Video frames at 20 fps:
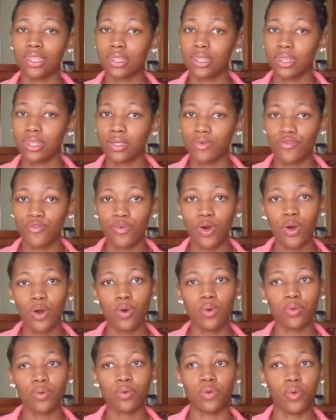the
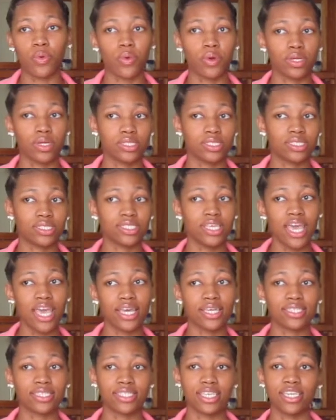phone or to
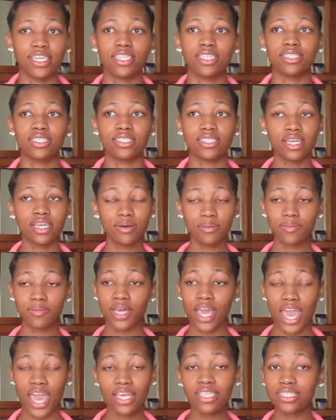text. And in some
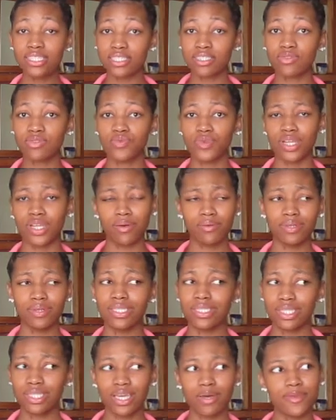cases, when I really
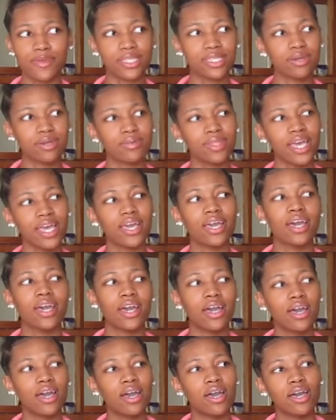think about that, I'm like,
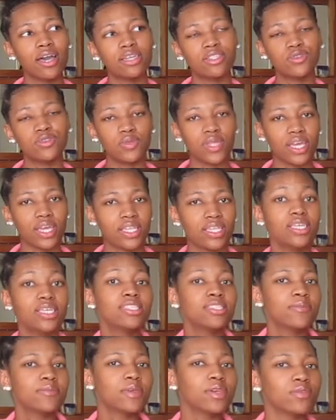do they need
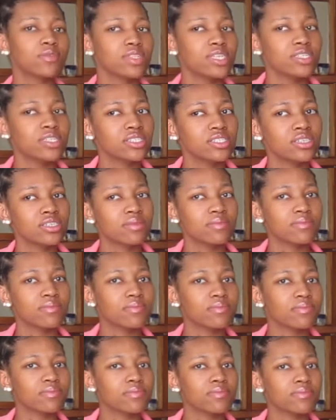to be in a relationship?
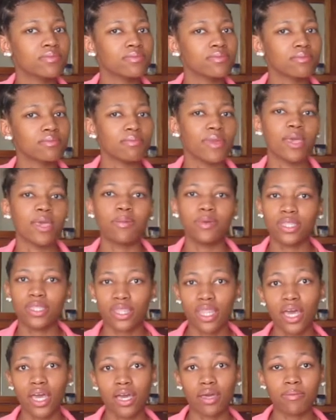Maybe
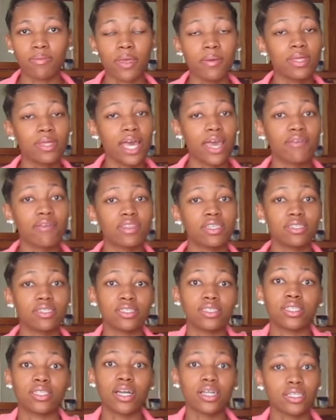not. Maybe the athlete does
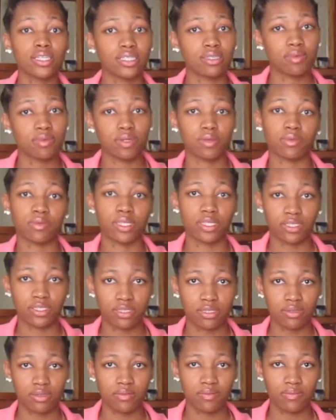not need to be in a
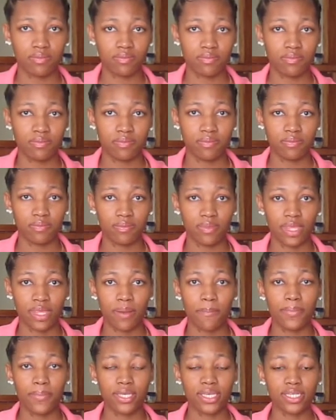relationship.
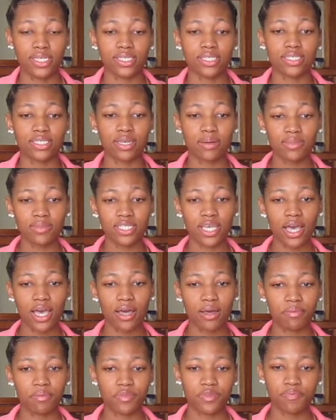Because
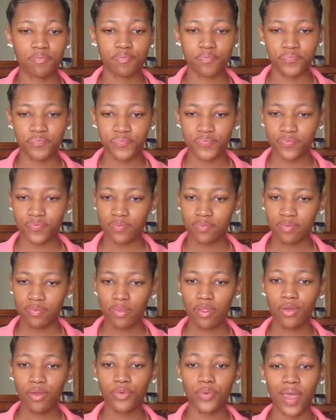sometimes
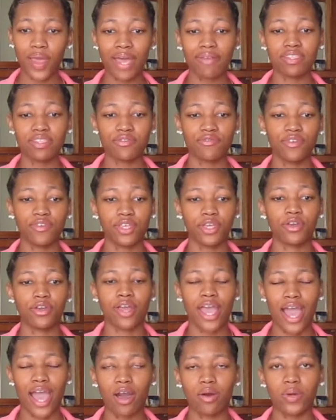you have to figure
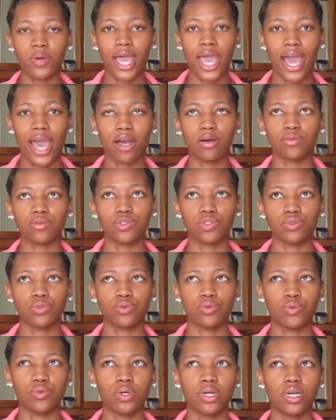out how to,